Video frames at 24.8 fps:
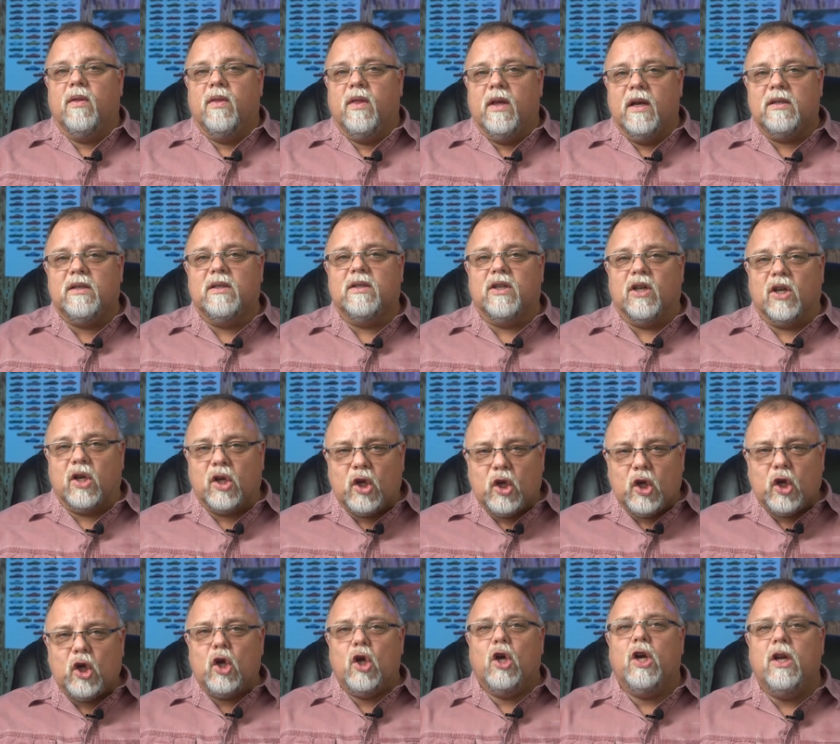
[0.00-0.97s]
This is a
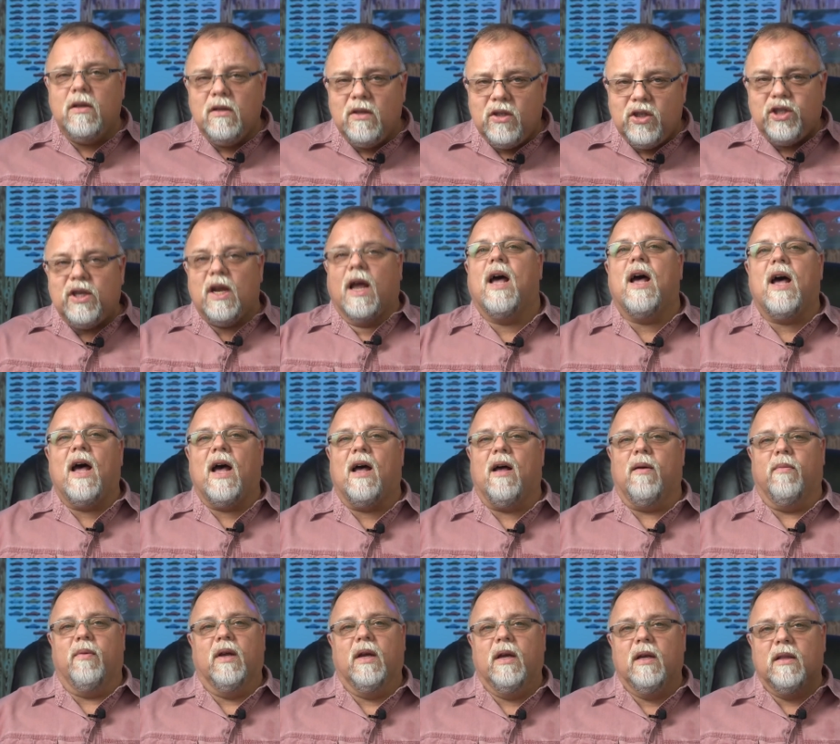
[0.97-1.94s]
good job.
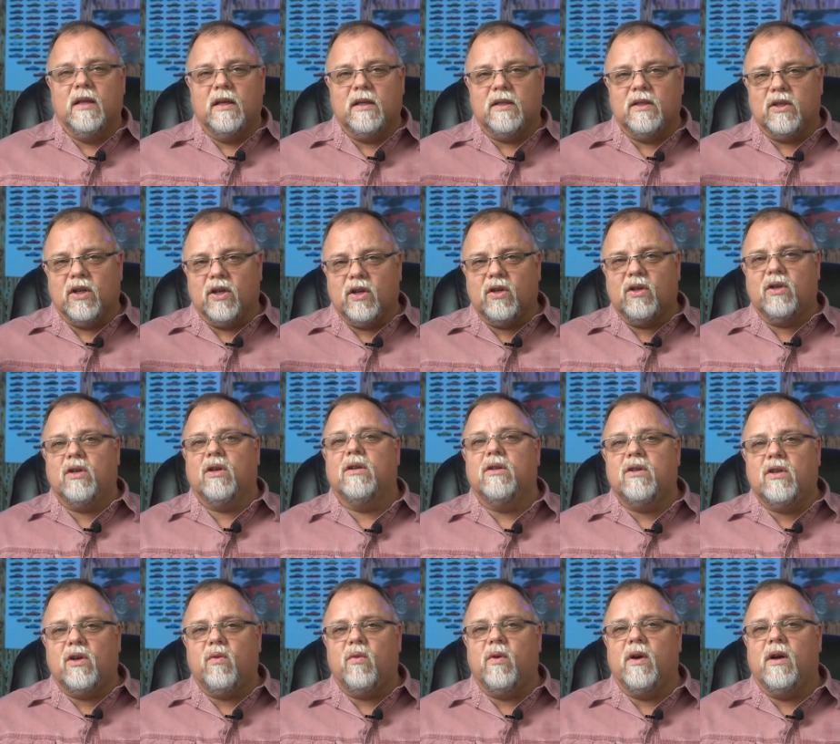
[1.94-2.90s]
This is a
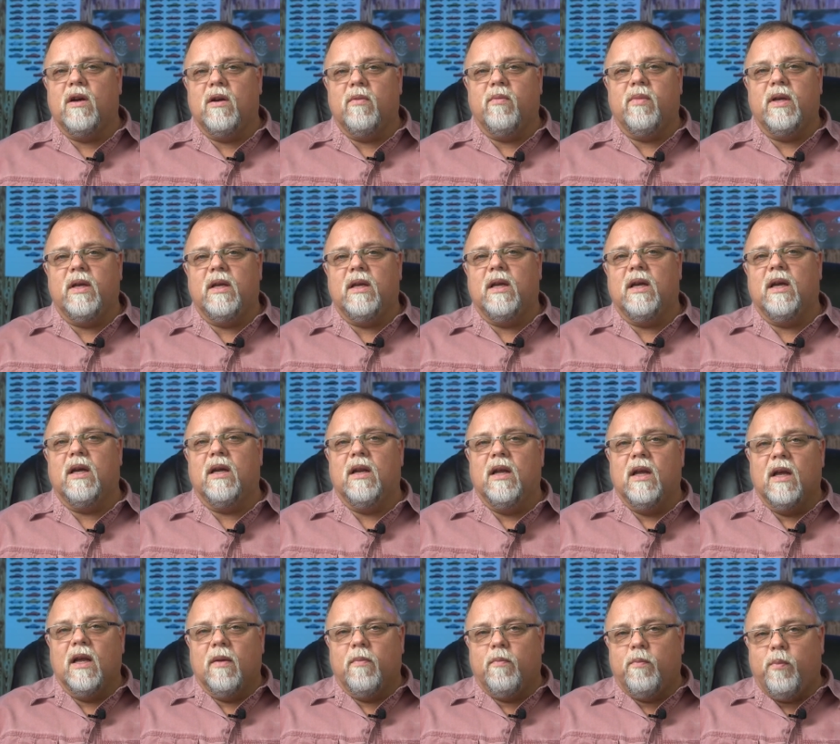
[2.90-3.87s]
good career to be in,
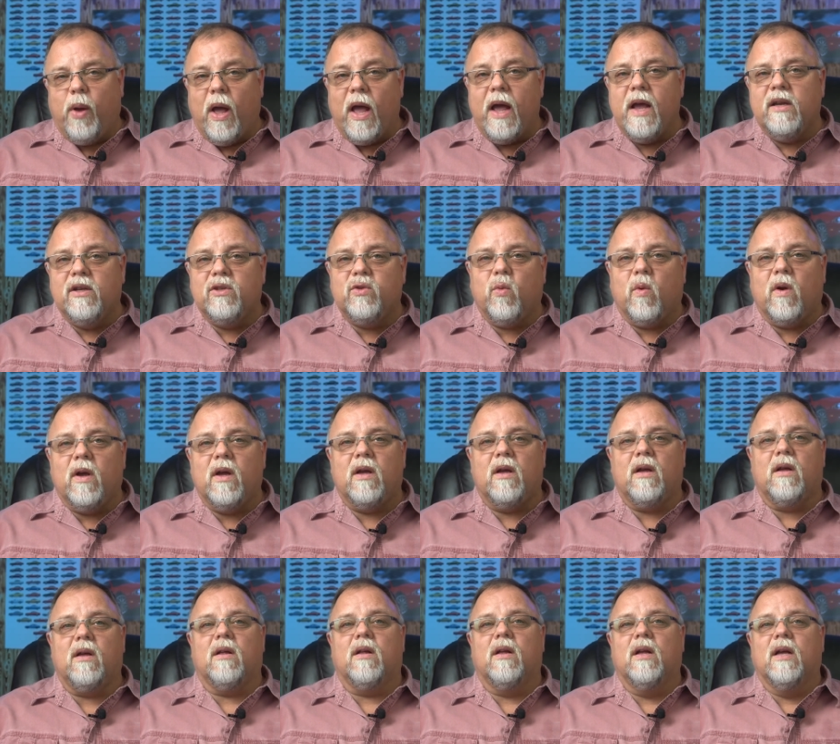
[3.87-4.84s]
pays
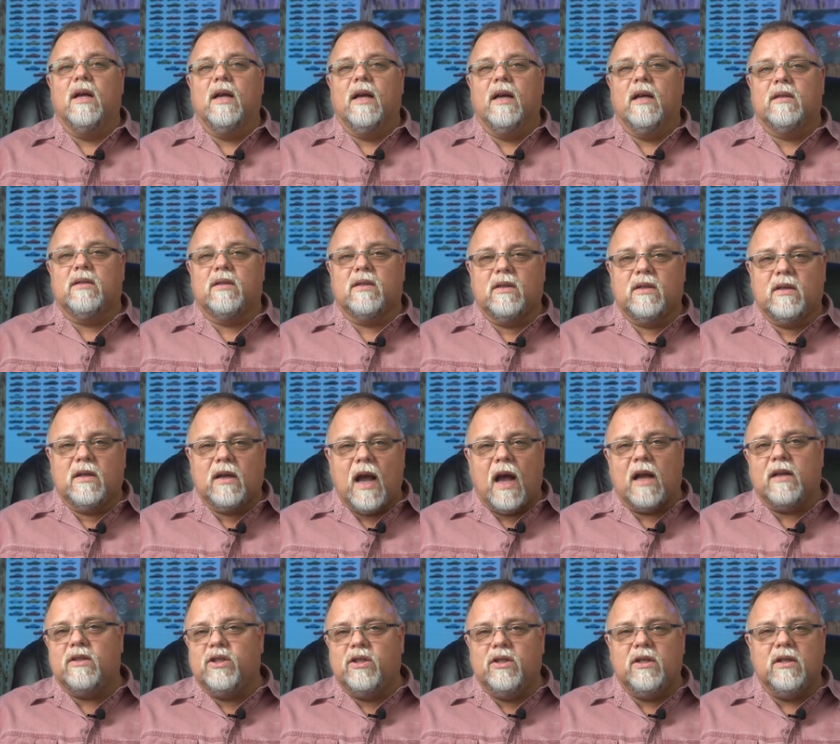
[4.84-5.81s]
well, it's
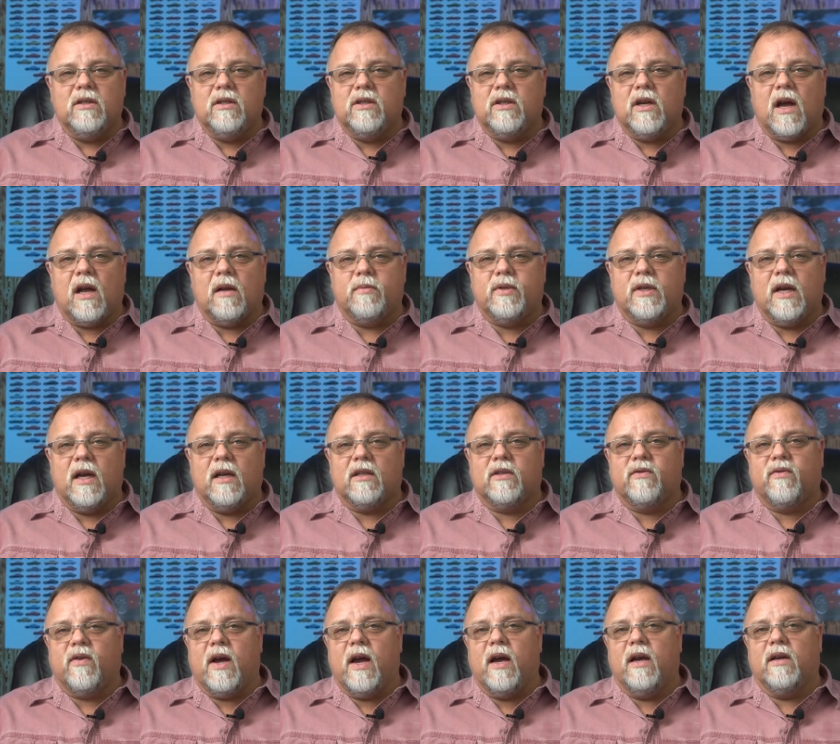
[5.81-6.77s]
got good job
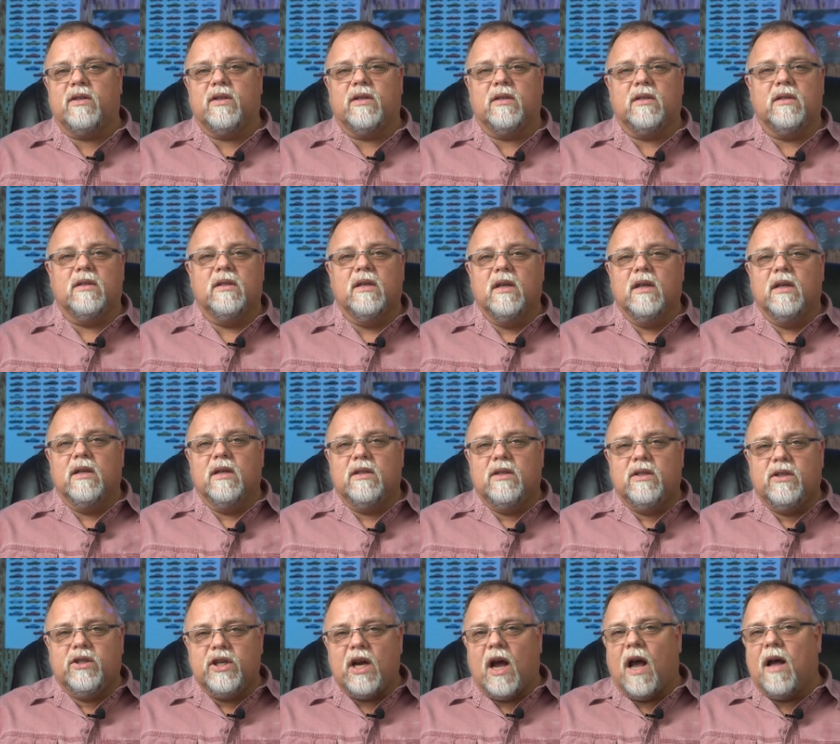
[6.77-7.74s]
satisfaction,
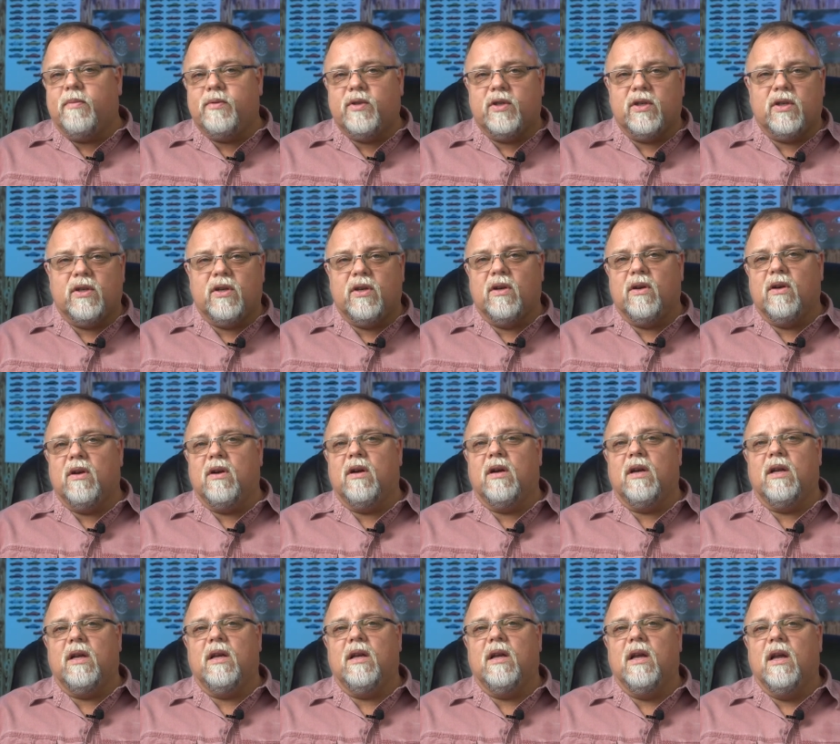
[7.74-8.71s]
job
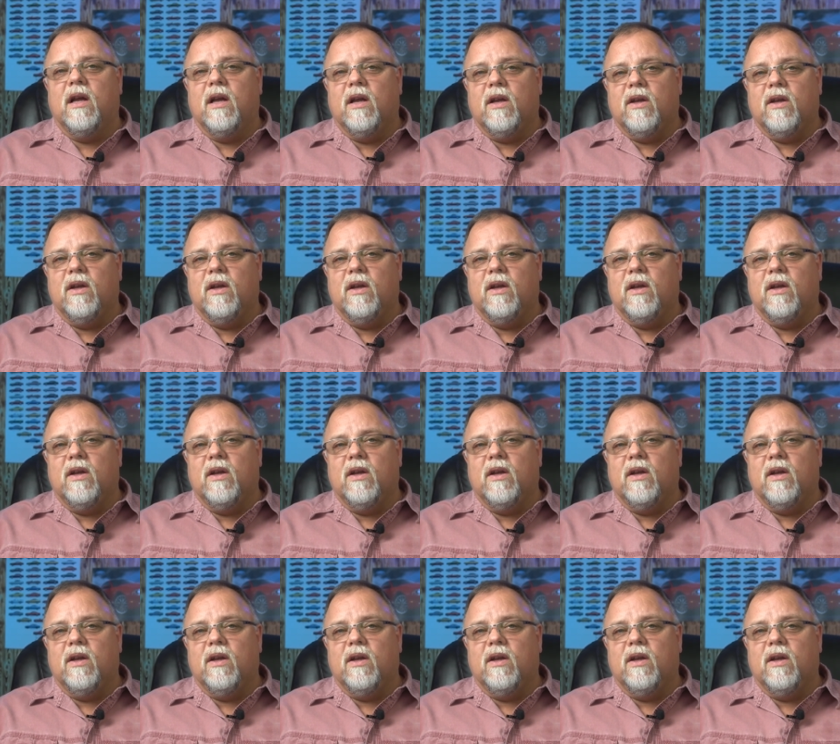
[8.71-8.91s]
security.